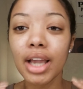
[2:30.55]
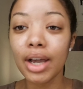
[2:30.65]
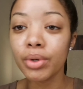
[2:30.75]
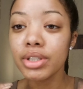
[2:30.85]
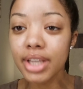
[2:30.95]

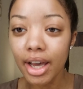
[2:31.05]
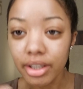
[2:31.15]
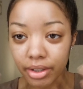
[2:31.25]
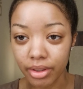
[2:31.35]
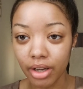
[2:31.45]
I will tell
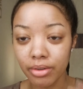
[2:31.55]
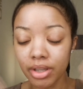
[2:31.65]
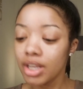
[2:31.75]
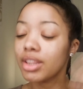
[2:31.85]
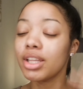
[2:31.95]
you though
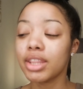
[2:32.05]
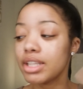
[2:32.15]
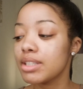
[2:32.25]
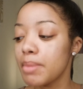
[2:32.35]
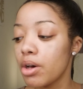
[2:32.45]
that
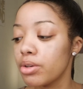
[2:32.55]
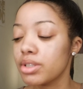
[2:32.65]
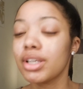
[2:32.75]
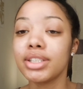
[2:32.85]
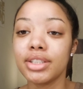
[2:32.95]
this
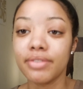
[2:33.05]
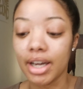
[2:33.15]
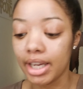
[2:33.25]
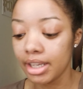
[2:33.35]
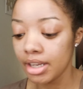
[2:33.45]
smells
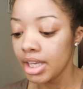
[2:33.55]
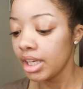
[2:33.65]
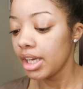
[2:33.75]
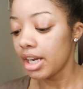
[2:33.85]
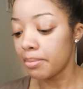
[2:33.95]
divine,
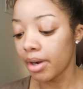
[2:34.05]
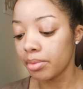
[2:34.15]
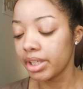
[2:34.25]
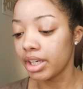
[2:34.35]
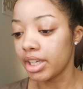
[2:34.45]
and I'm
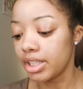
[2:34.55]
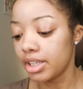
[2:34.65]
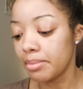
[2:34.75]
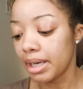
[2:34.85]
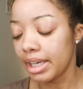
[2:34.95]
probably going to end
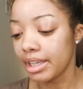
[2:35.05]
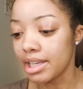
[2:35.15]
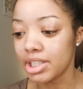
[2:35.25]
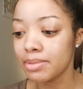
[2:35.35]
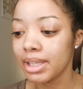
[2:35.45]
up buying
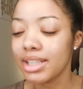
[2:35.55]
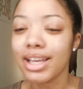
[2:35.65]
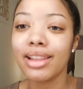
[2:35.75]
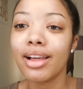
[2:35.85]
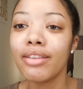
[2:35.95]
it just because
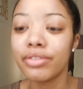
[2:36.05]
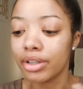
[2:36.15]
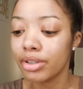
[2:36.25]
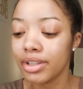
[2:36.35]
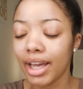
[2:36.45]
I love
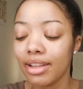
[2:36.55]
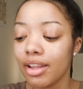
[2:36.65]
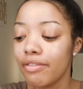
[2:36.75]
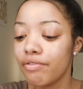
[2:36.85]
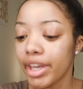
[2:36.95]

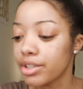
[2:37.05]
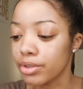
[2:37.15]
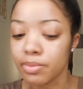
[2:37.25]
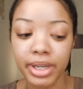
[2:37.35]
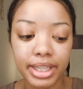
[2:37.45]

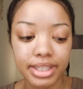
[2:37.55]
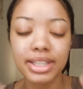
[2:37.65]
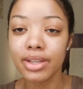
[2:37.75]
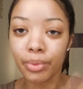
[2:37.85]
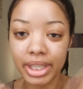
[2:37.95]
facial sprays.
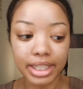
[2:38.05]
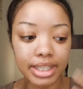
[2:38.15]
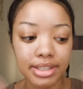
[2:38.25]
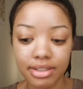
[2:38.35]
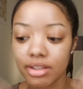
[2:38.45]
It's a
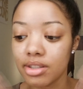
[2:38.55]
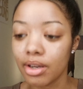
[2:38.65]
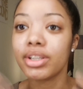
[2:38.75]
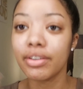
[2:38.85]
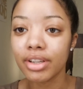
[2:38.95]
weakness.
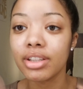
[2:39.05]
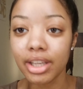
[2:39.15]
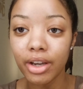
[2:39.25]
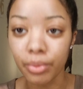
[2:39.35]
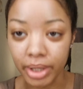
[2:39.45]
It's definitely
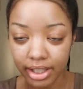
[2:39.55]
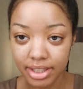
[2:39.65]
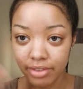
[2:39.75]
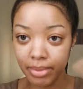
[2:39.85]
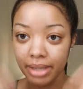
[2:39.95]
a
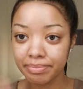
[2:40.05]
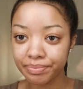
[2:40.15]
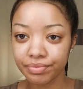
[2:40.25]
weakness of mine.